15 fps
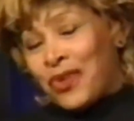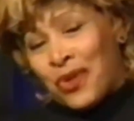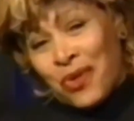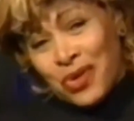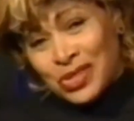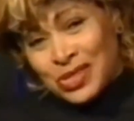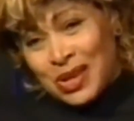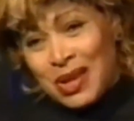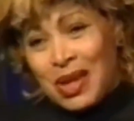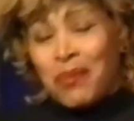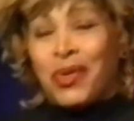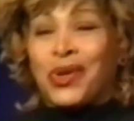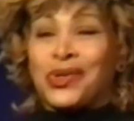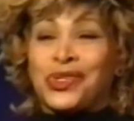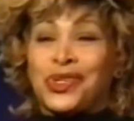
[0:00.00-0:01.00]
of course,
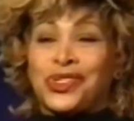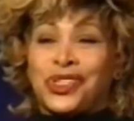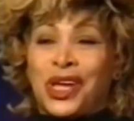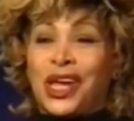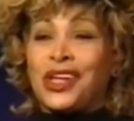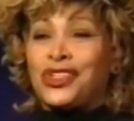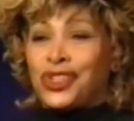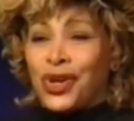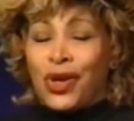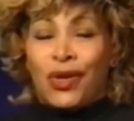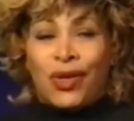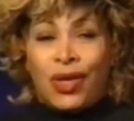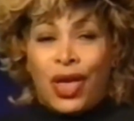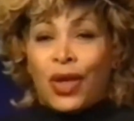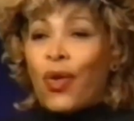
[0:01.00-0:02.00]
because you change
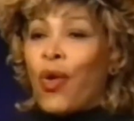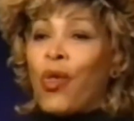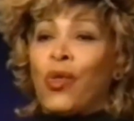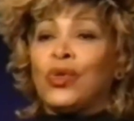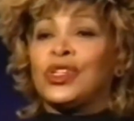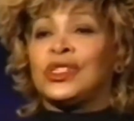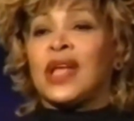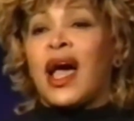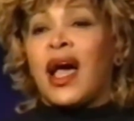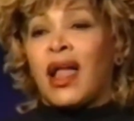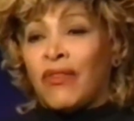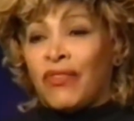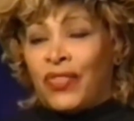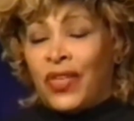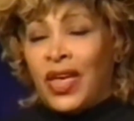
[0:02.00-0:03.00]
an old
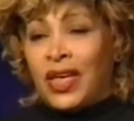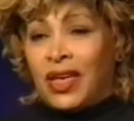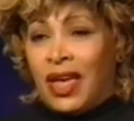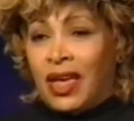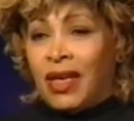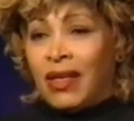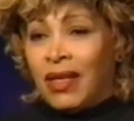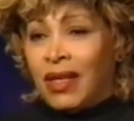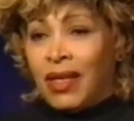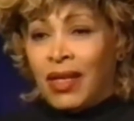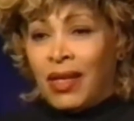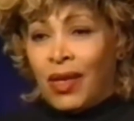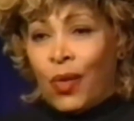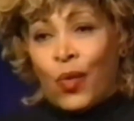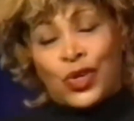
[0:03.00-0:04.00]
style of thinking,
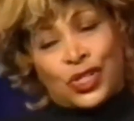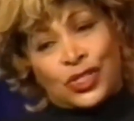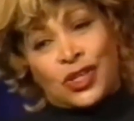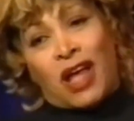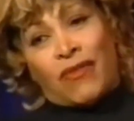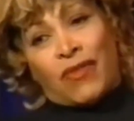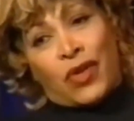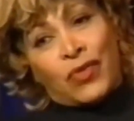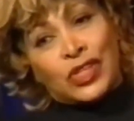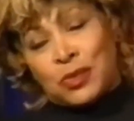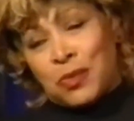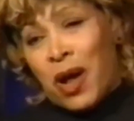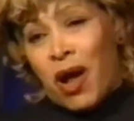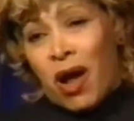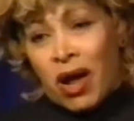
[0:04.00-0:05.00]
which is not very
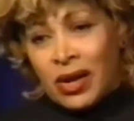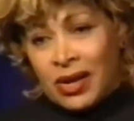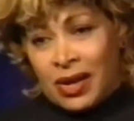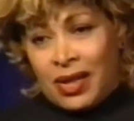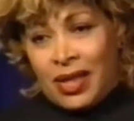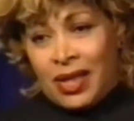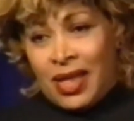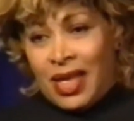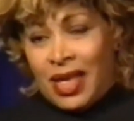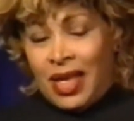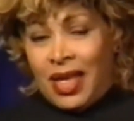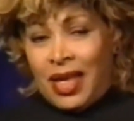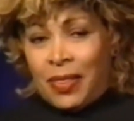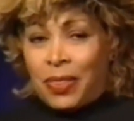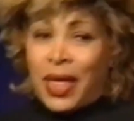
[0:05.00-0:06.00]
smart,
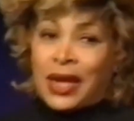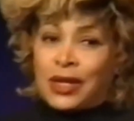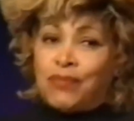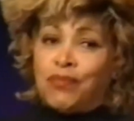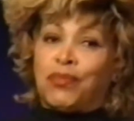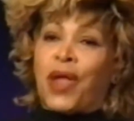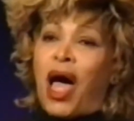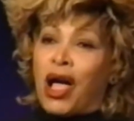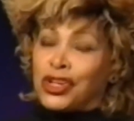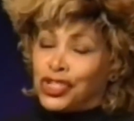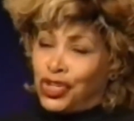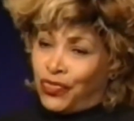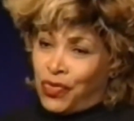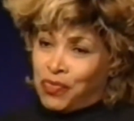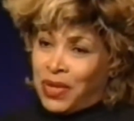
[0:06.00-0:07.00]
that
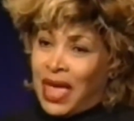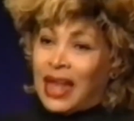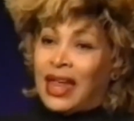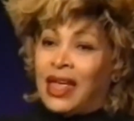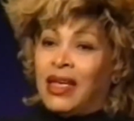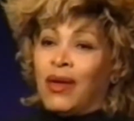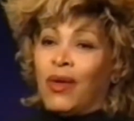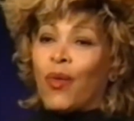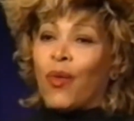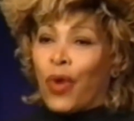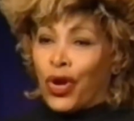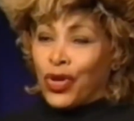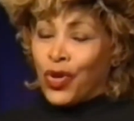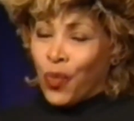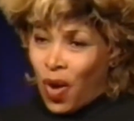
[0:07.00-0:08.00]
blocks you from getting
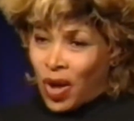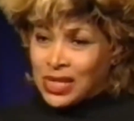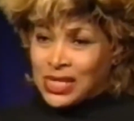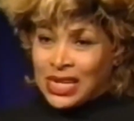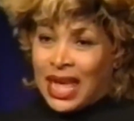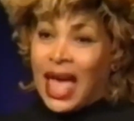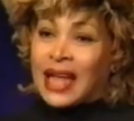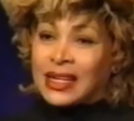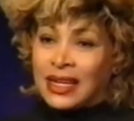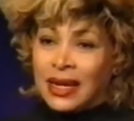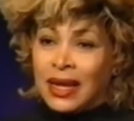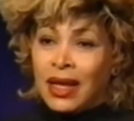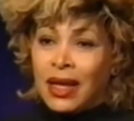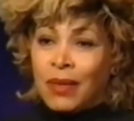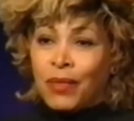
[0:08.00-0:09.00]
where you want to get.
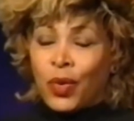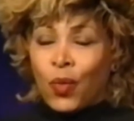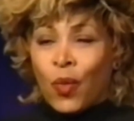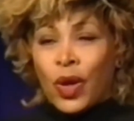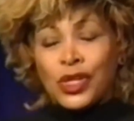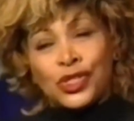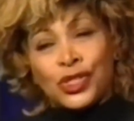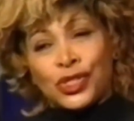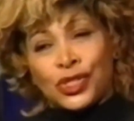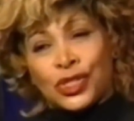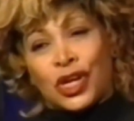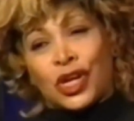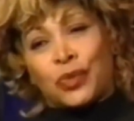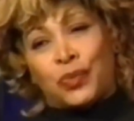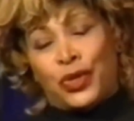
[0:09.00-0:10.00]
But once you
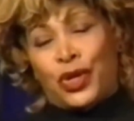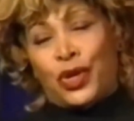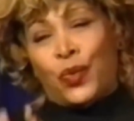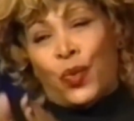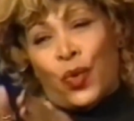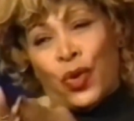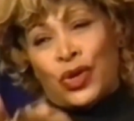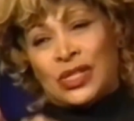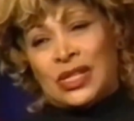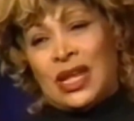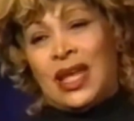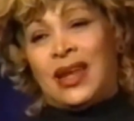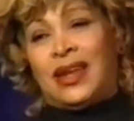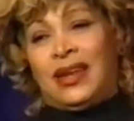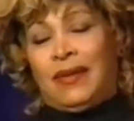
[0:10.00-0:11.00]
start putting words
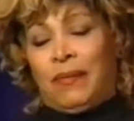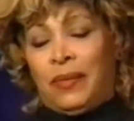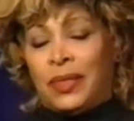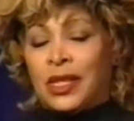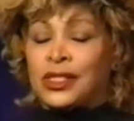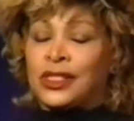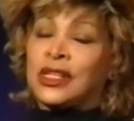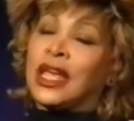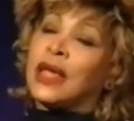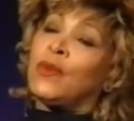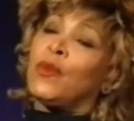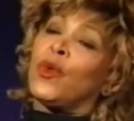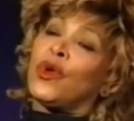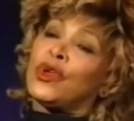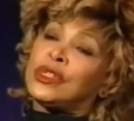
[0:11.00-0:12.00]
in, the
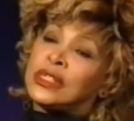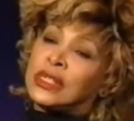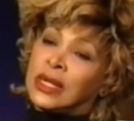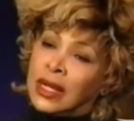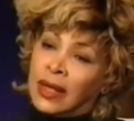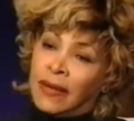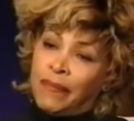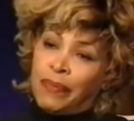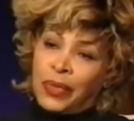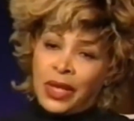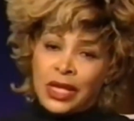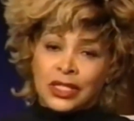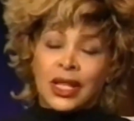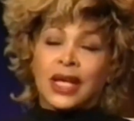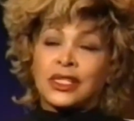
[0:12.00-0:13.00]
same words,
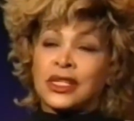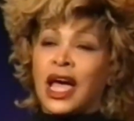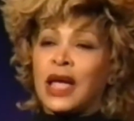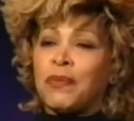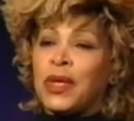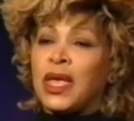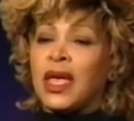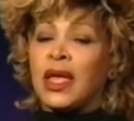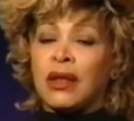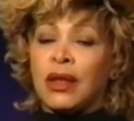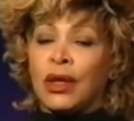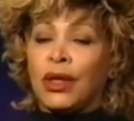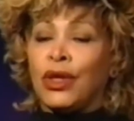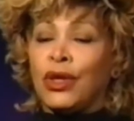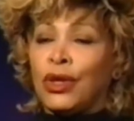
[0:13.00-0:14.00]
it's like typing
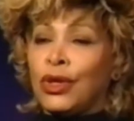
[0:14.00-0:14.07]
in